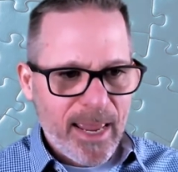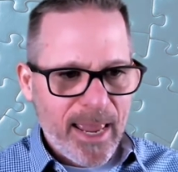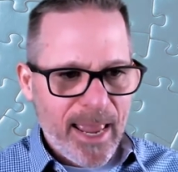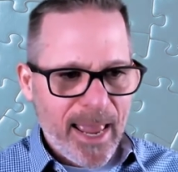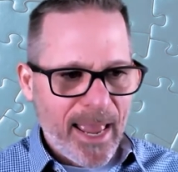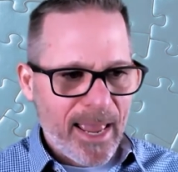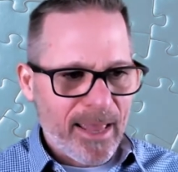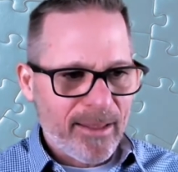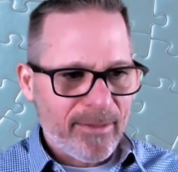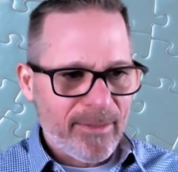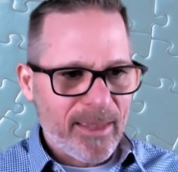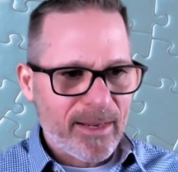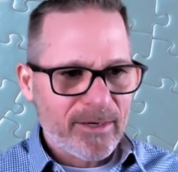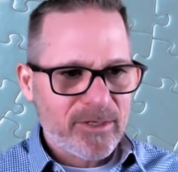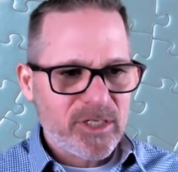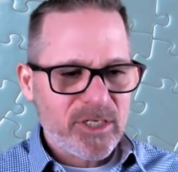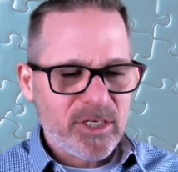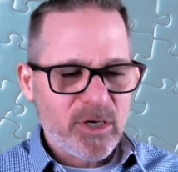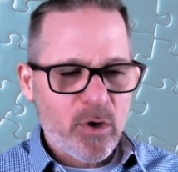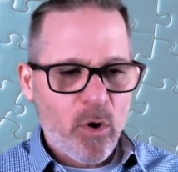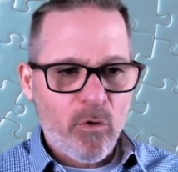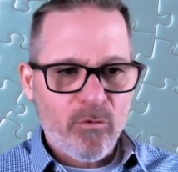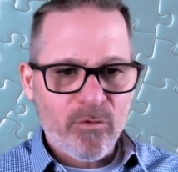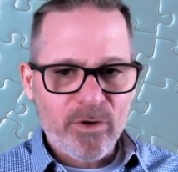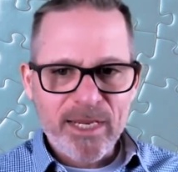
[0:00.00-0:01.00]
And then
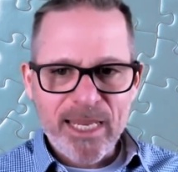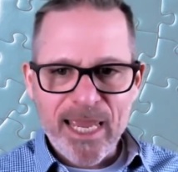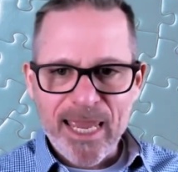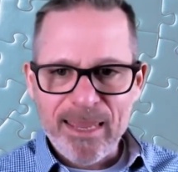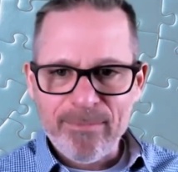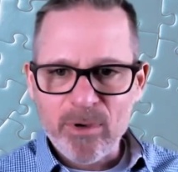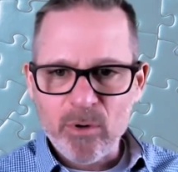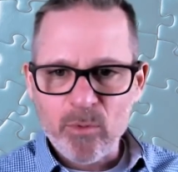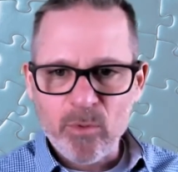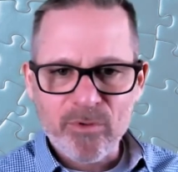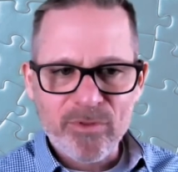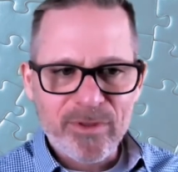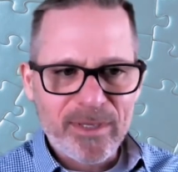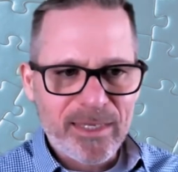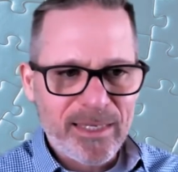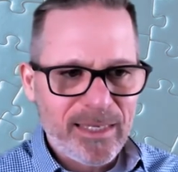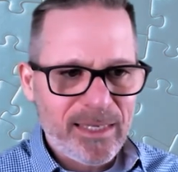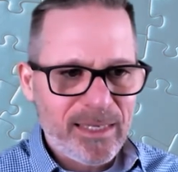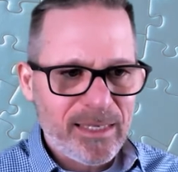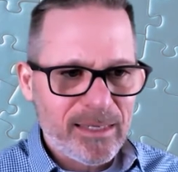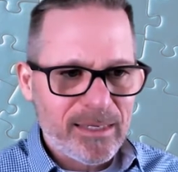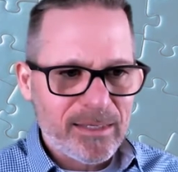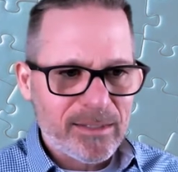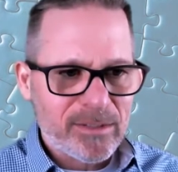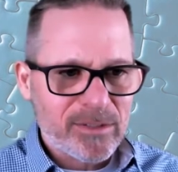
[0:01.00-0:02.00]
she overcame it with
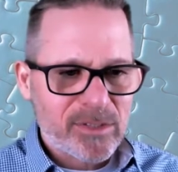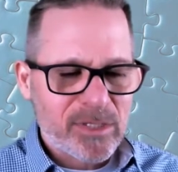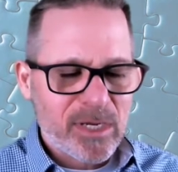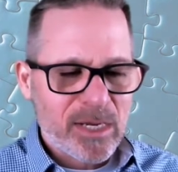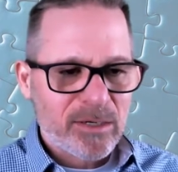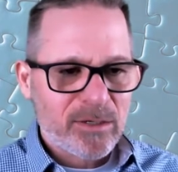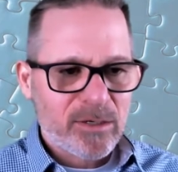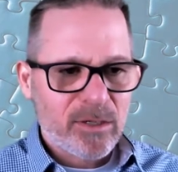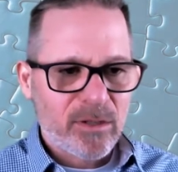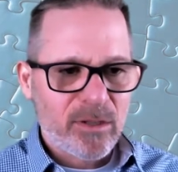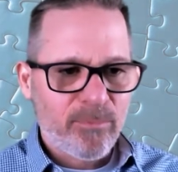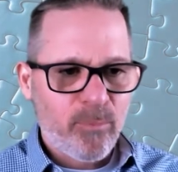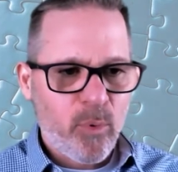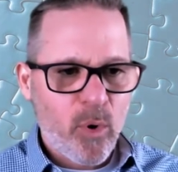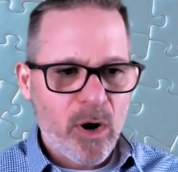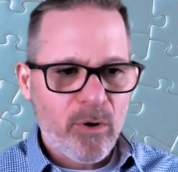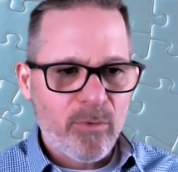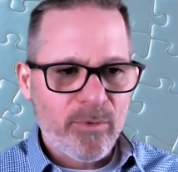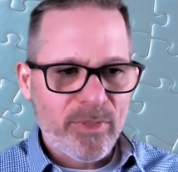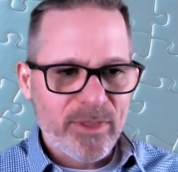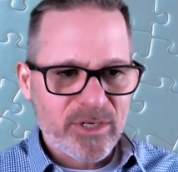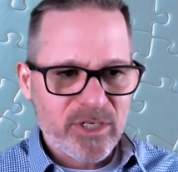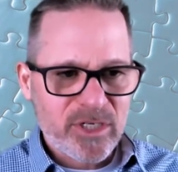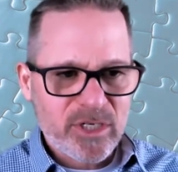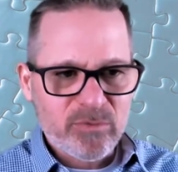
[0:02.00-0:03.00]
ease to the
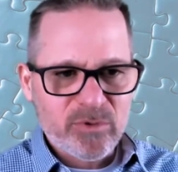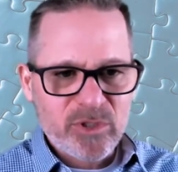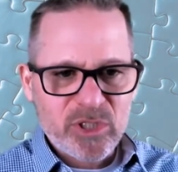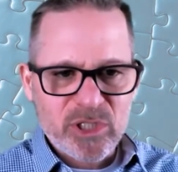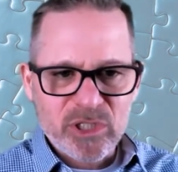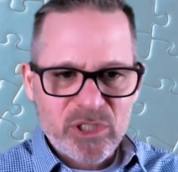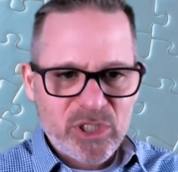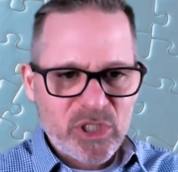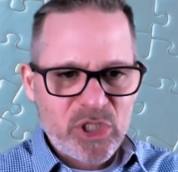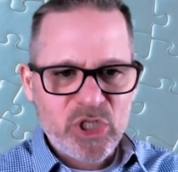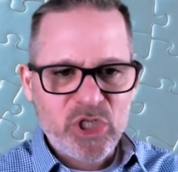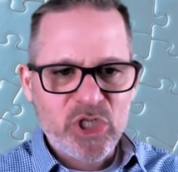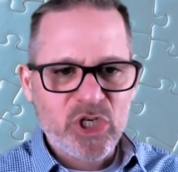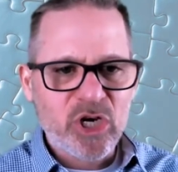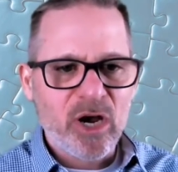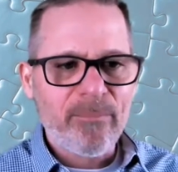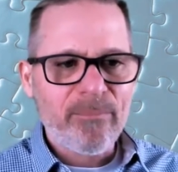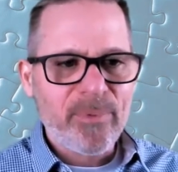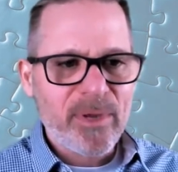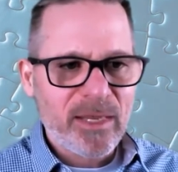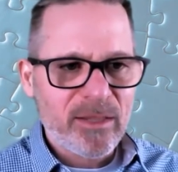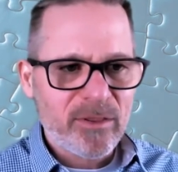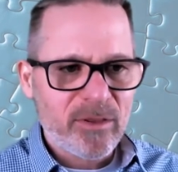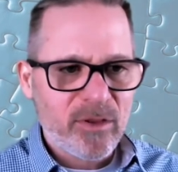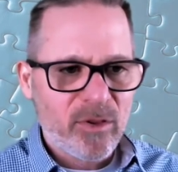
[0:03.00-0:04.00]
point that she was just
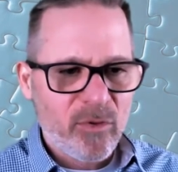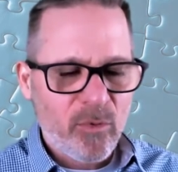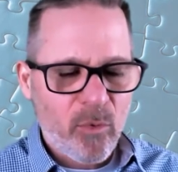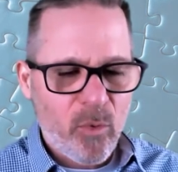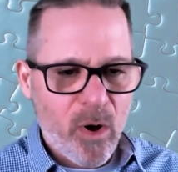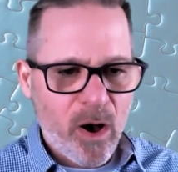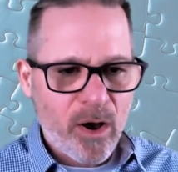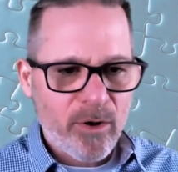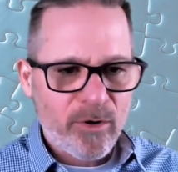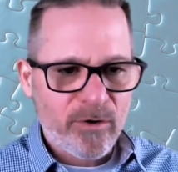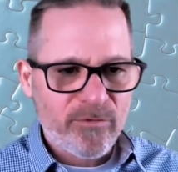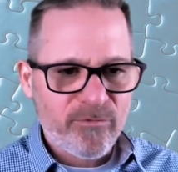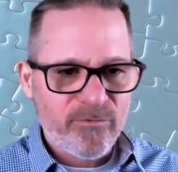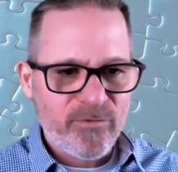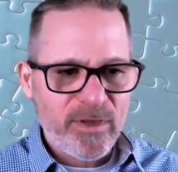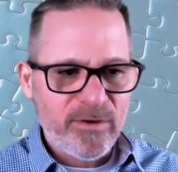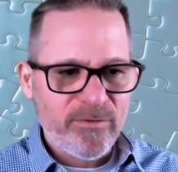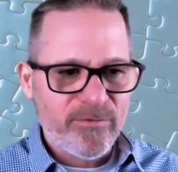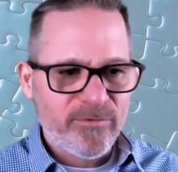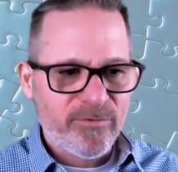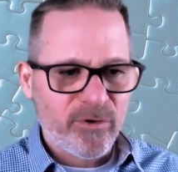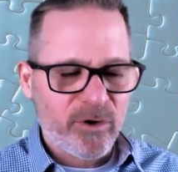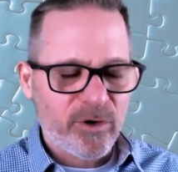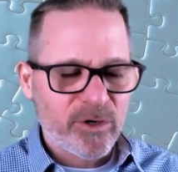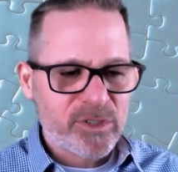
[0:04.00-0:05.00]
jumping into the water
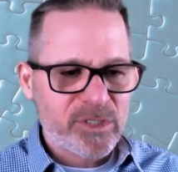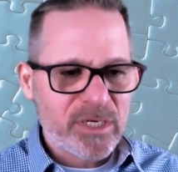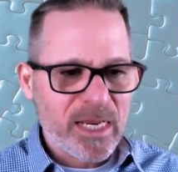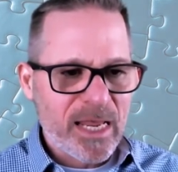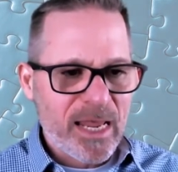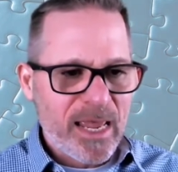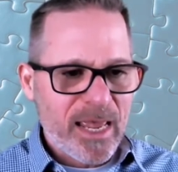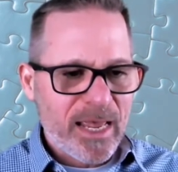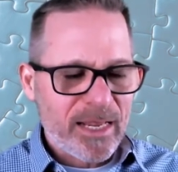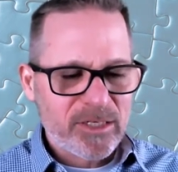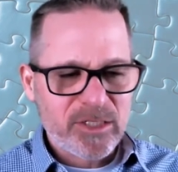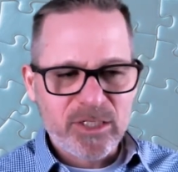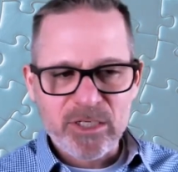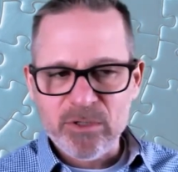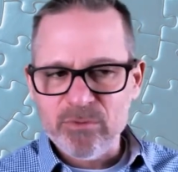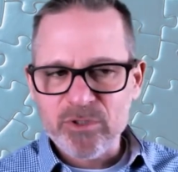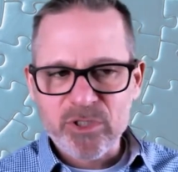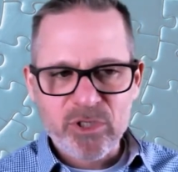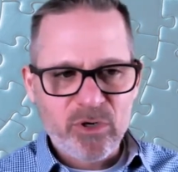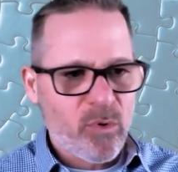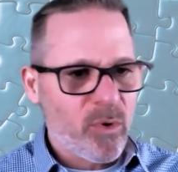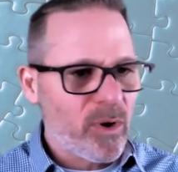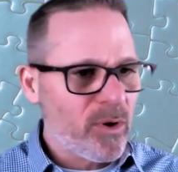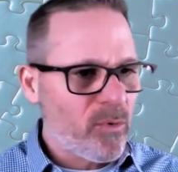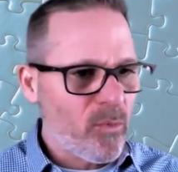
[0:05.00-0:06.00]
feet first. And she
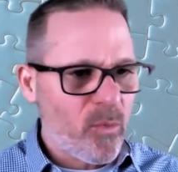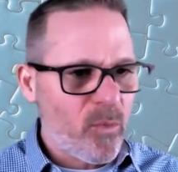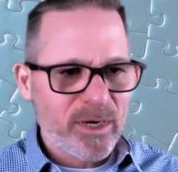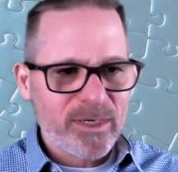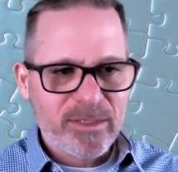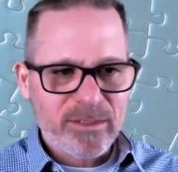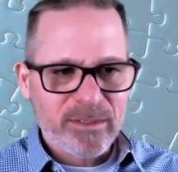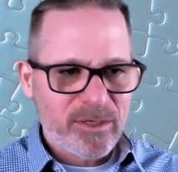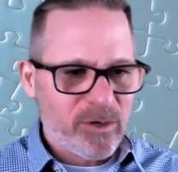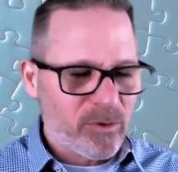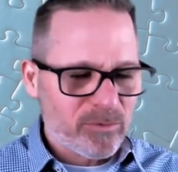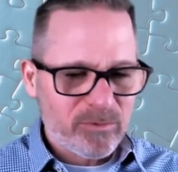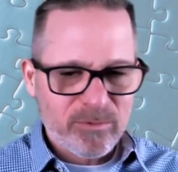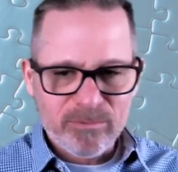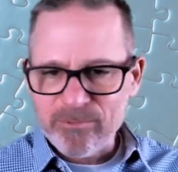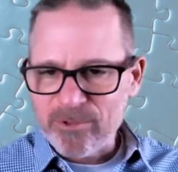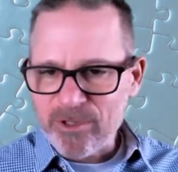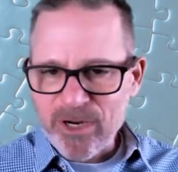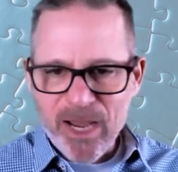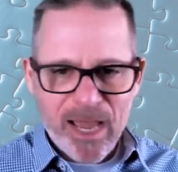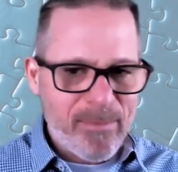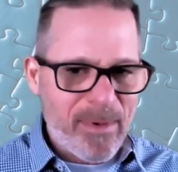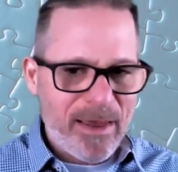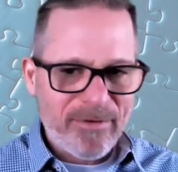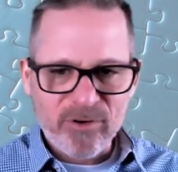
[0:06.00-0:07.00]
was going
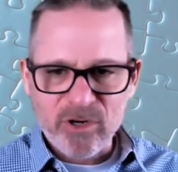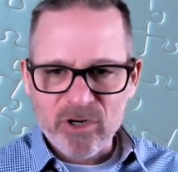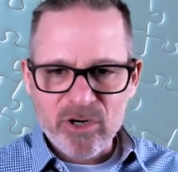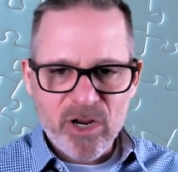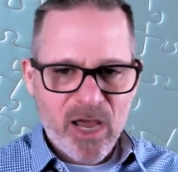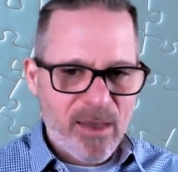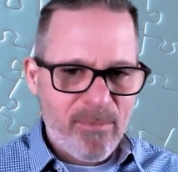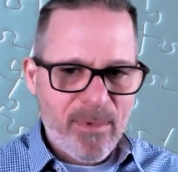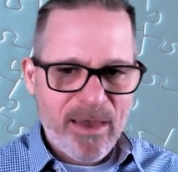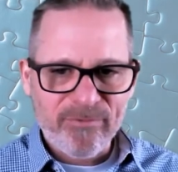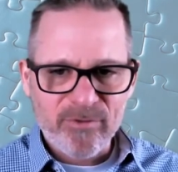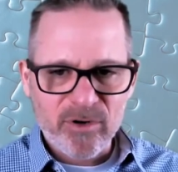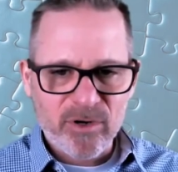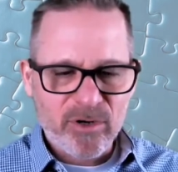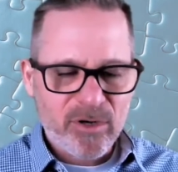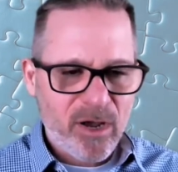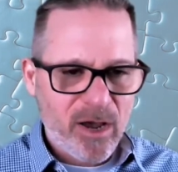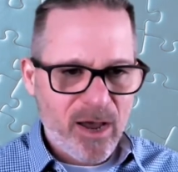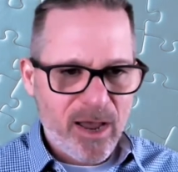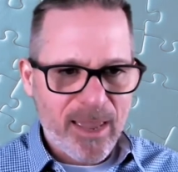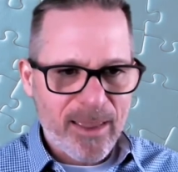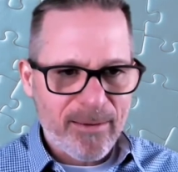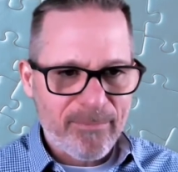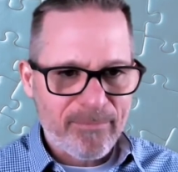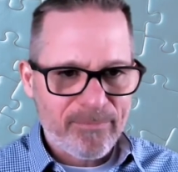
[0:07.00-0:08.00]
time after time after
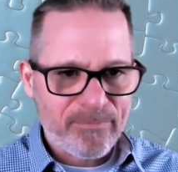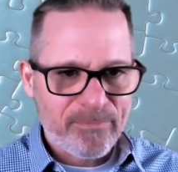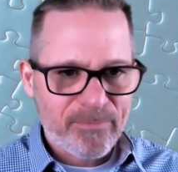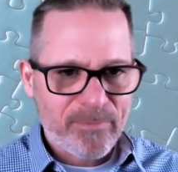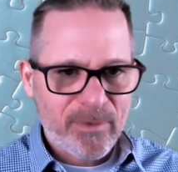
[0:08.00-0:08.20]
time.